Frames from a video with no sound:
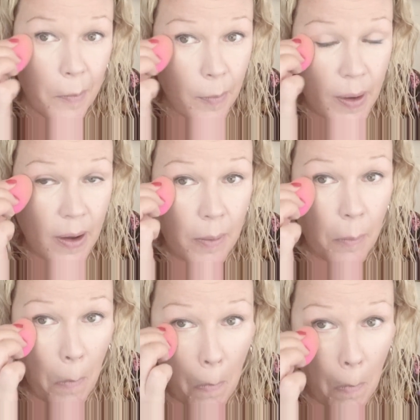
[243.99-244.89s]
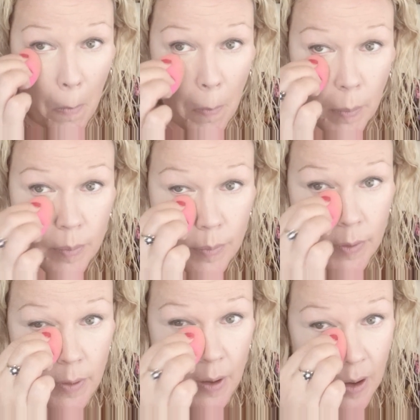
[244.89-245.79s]
But
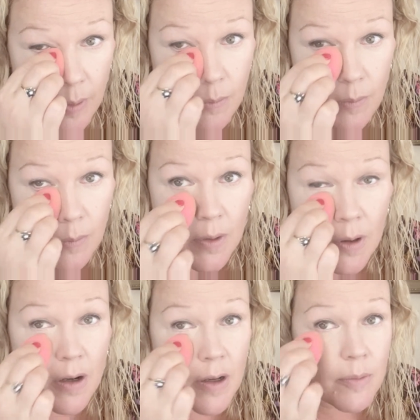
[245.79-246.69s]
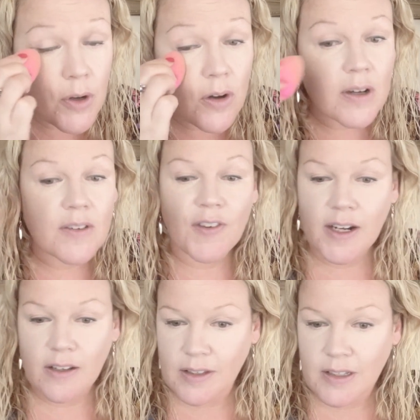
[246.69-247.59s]
yeah, I'm not a fan
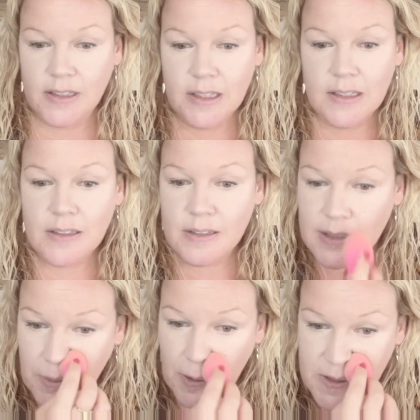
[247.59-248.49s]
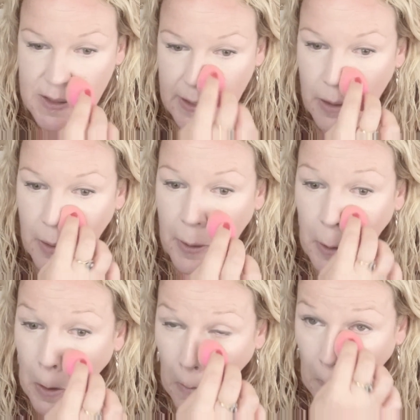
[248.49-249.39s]
of the consistency mostly. Like,
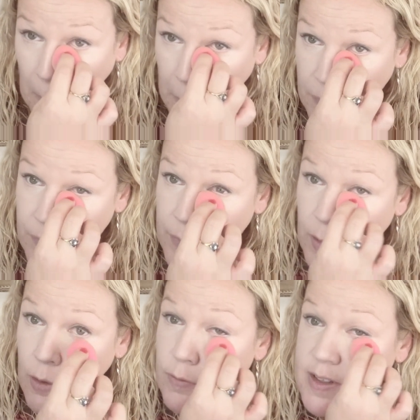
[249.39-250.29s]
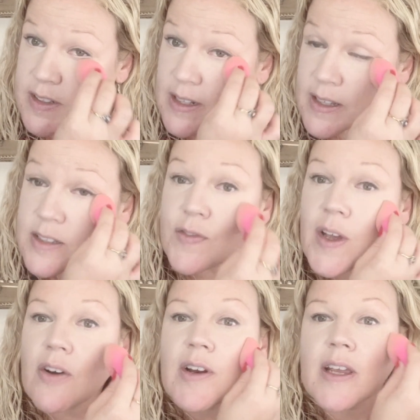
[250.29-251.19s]
obviously it's
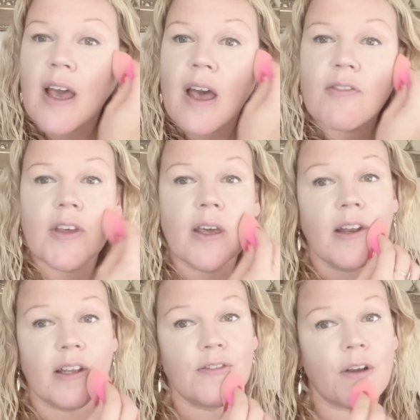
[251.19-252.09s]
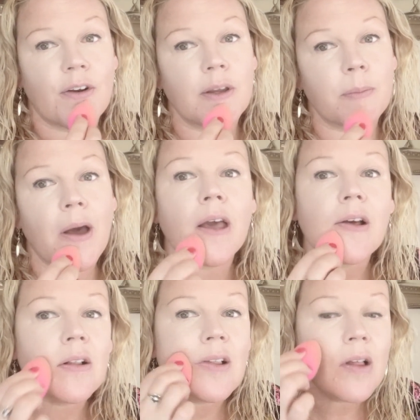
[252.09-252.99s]
very heavy and it's very
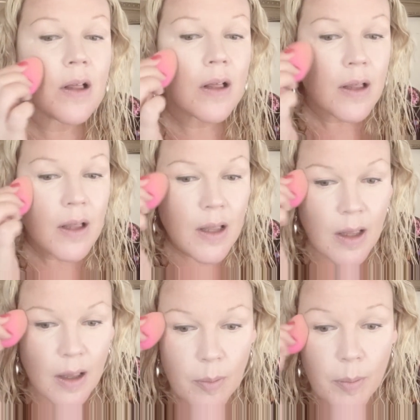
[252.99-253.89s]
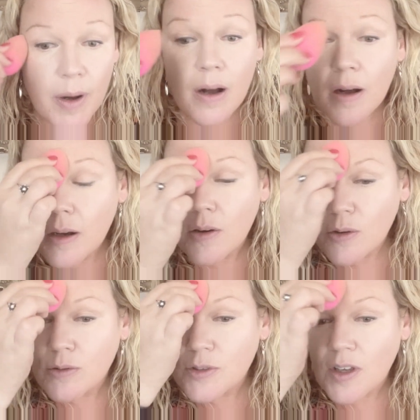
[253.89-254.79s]
pale, but
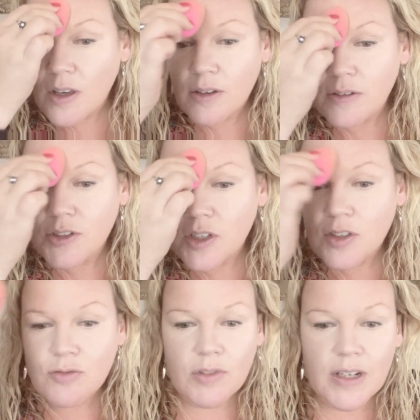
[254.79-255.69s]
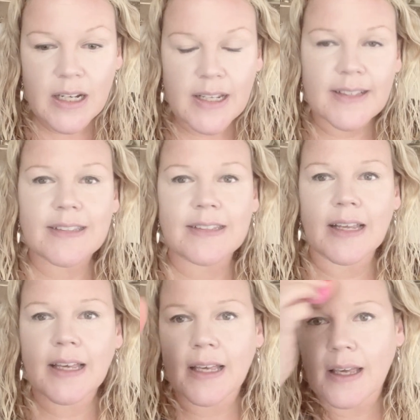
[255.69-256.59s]
also just really
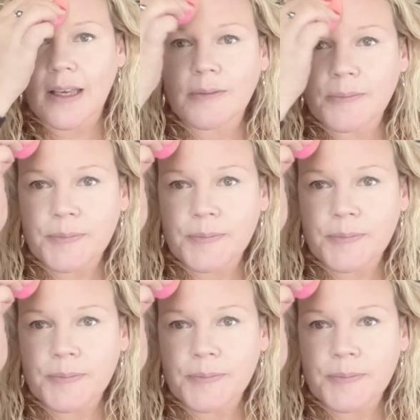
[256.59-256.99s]
sticky.